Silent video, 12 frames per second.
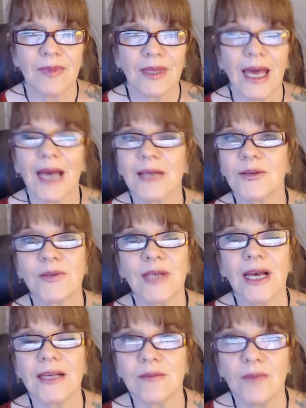
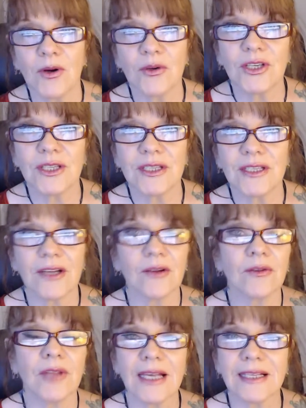exercise emotions that are
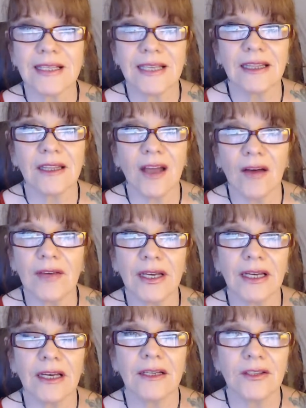less than
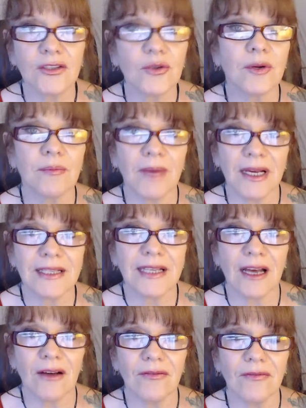loving toward
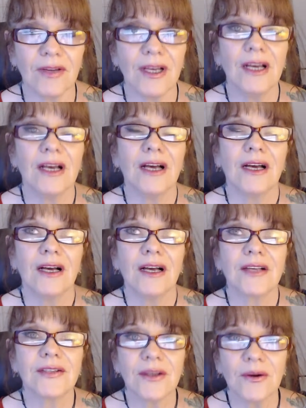myself.
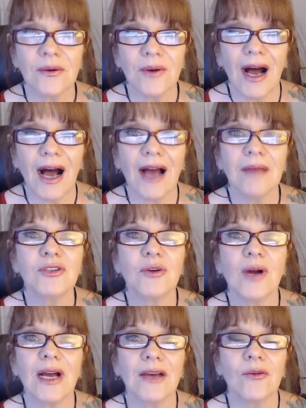So I'm
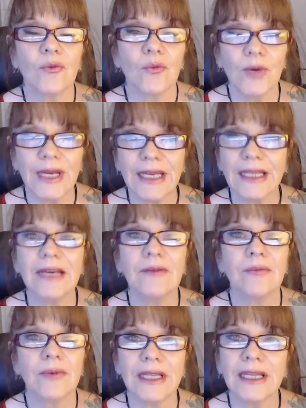trying really,
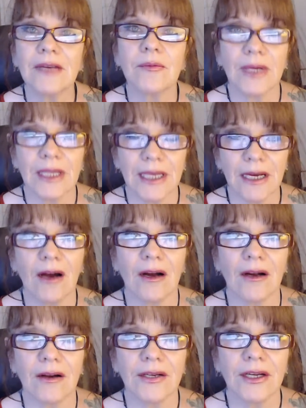really, really
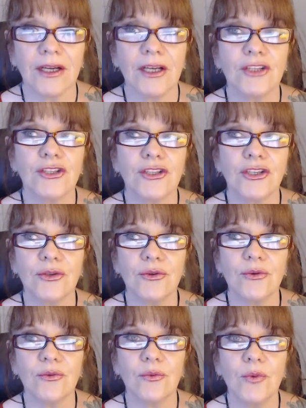hard
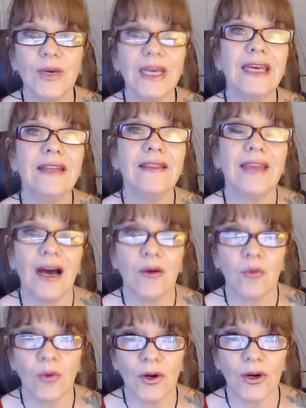to weed that
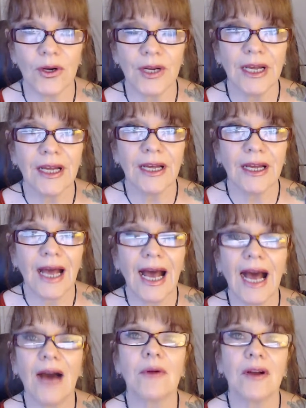word
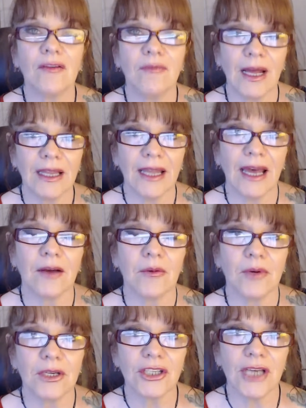out of my
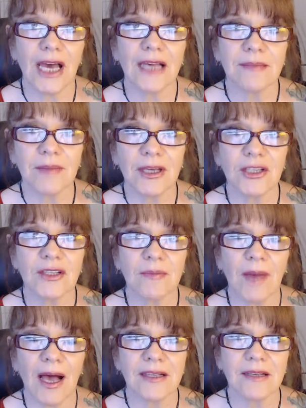language as much as
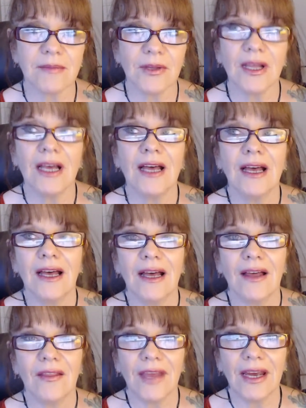possible.
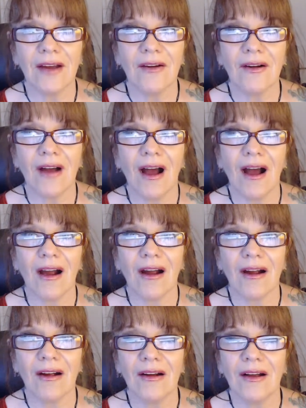There are